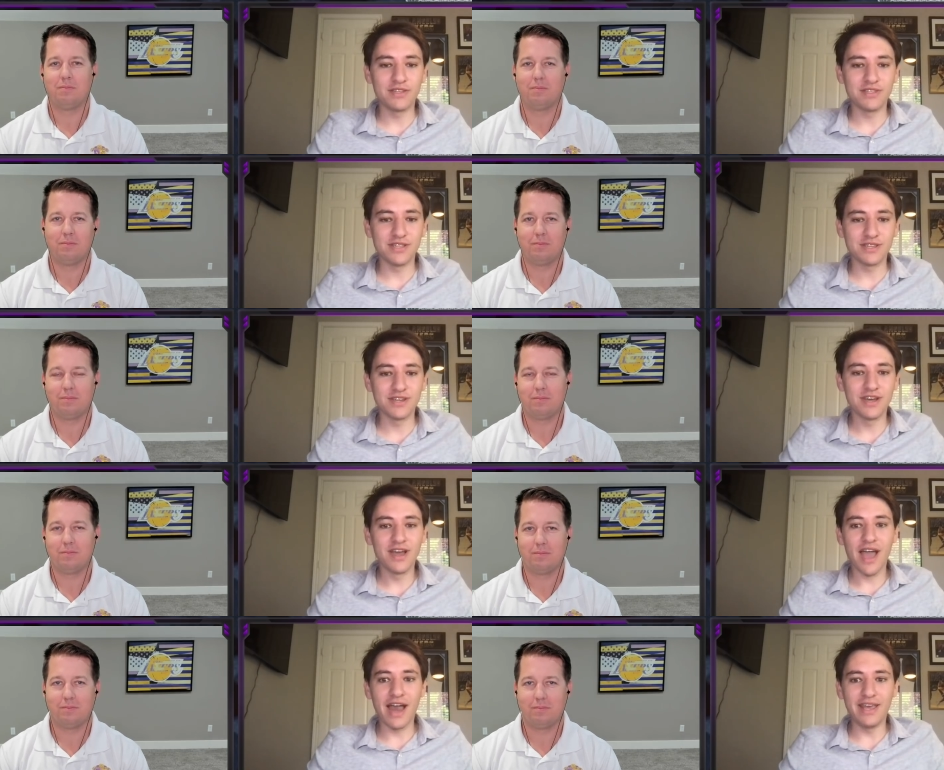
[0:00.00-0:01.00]
Speaker 1: season
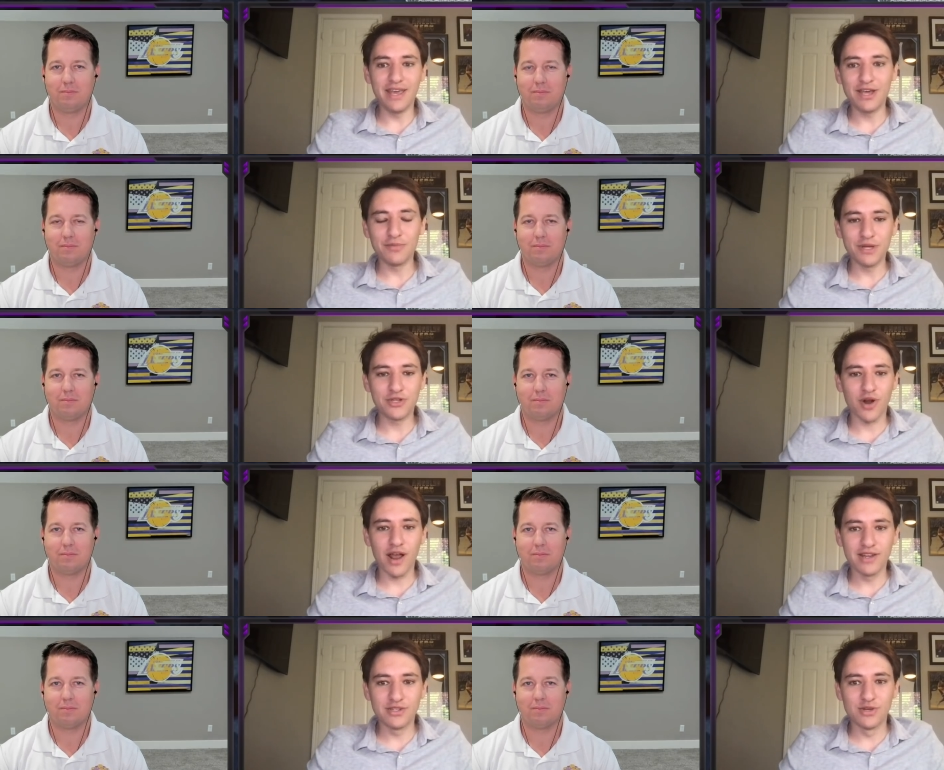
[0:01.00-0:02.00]
and he could be
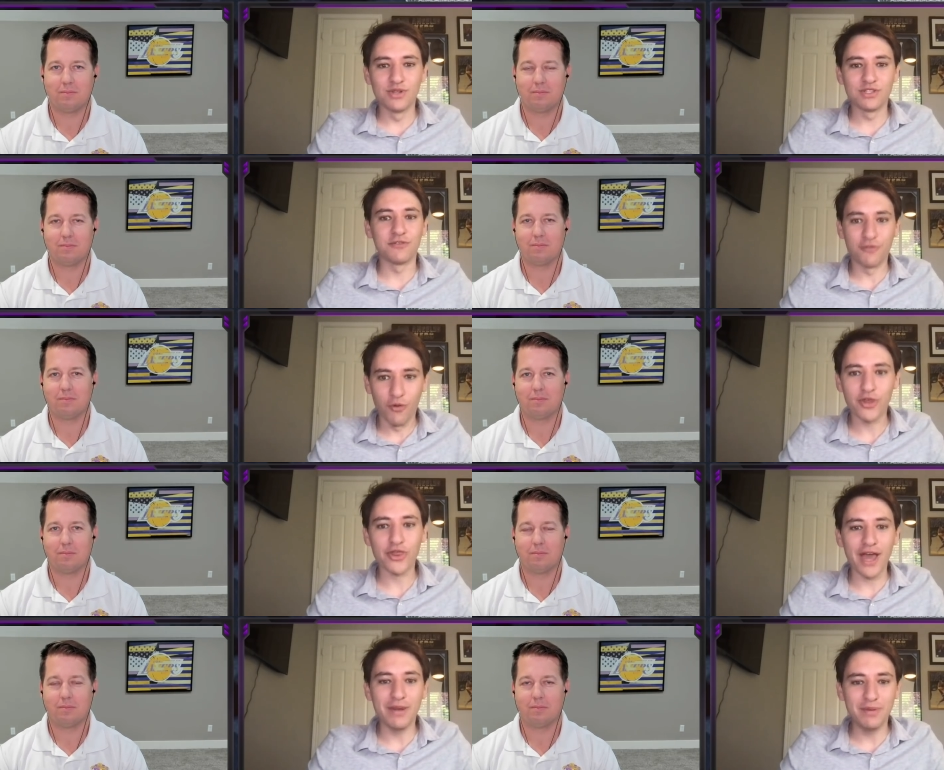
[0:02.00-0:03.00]
traded to his fourth
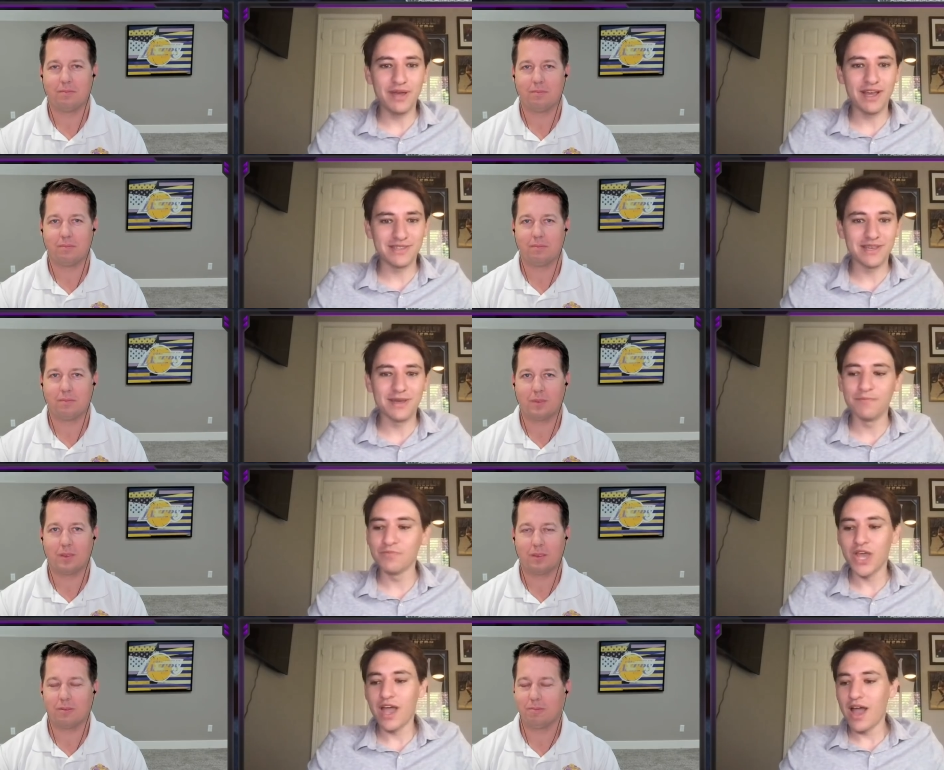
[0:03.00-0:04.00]
NBA team.
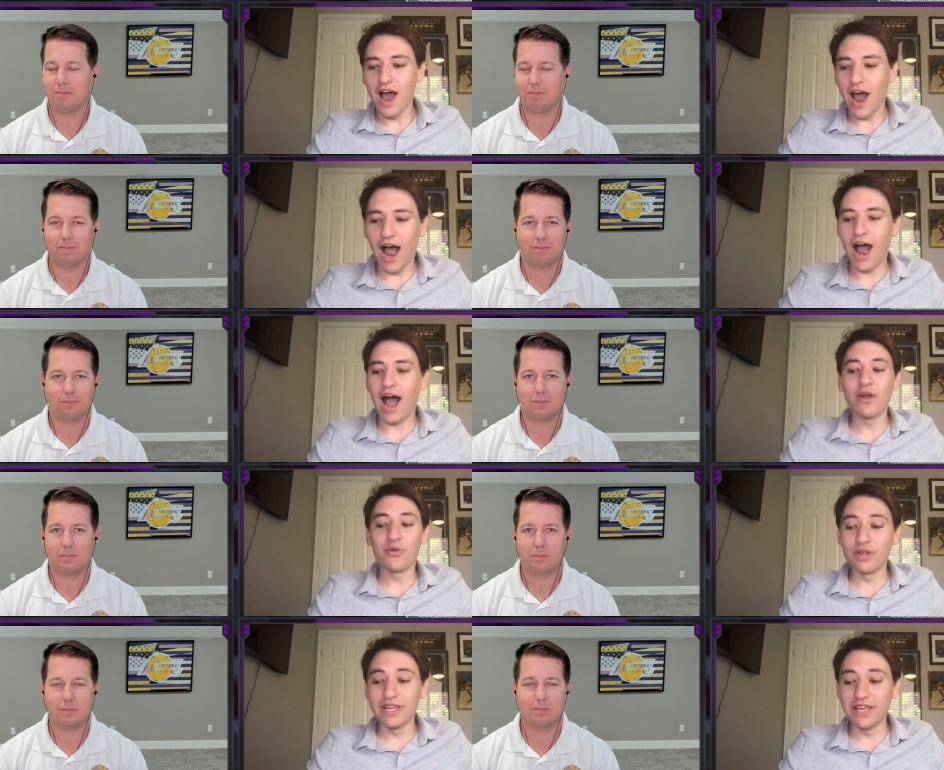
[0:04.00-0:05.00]
I don't
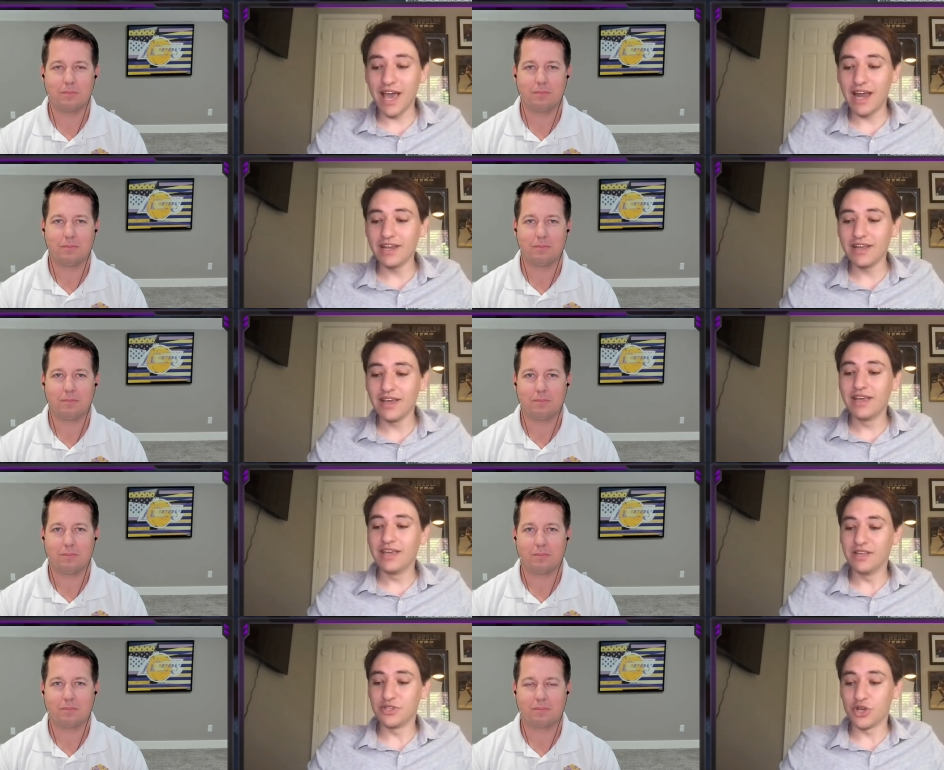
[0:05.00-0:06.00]
really get it.
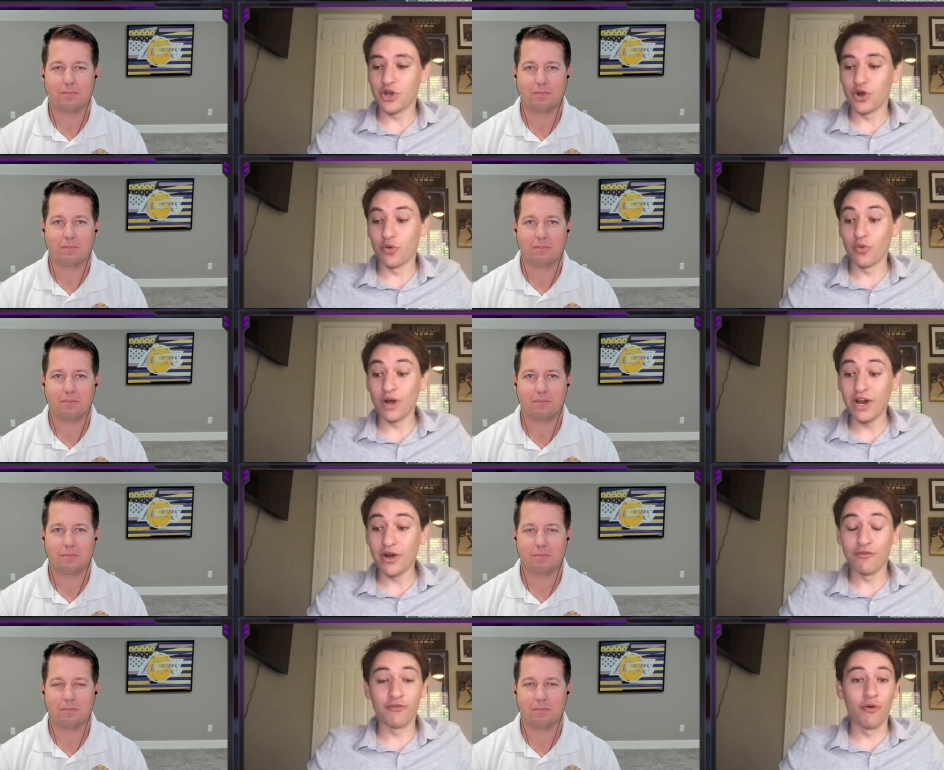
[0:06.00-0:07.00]
He's a career
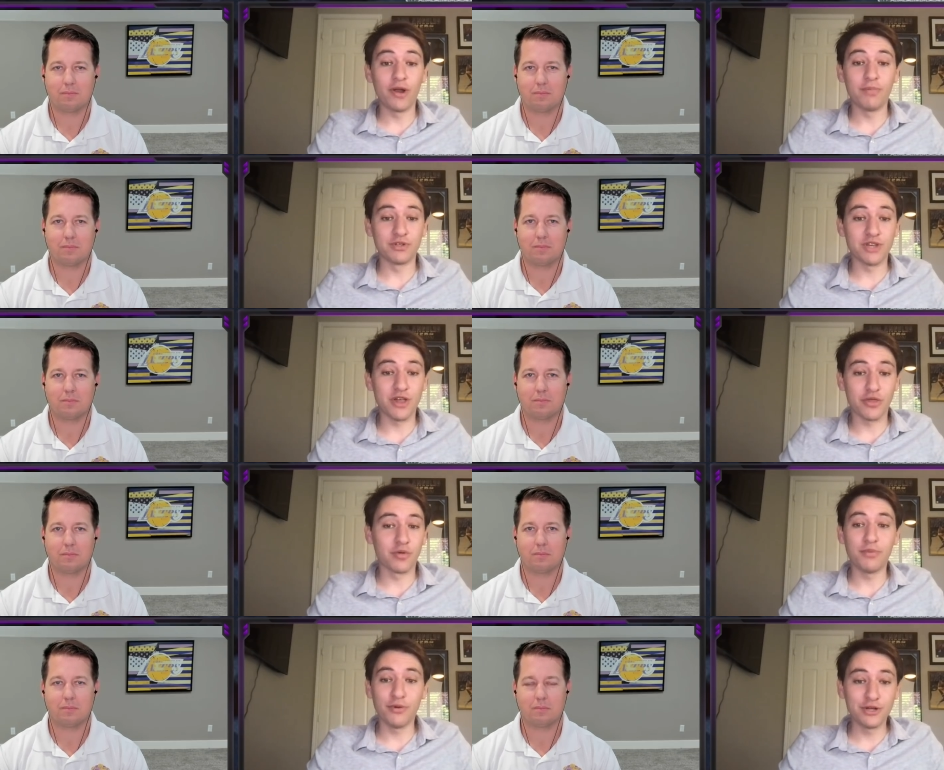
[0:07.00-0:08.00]
40%
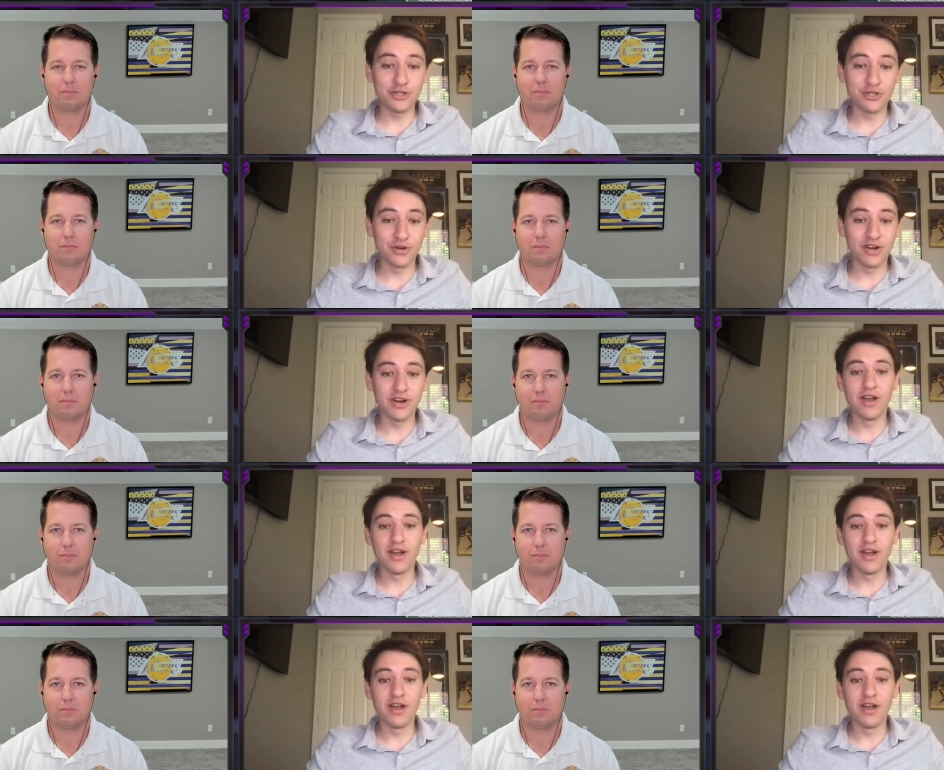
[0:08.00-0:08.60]
three-point shooter.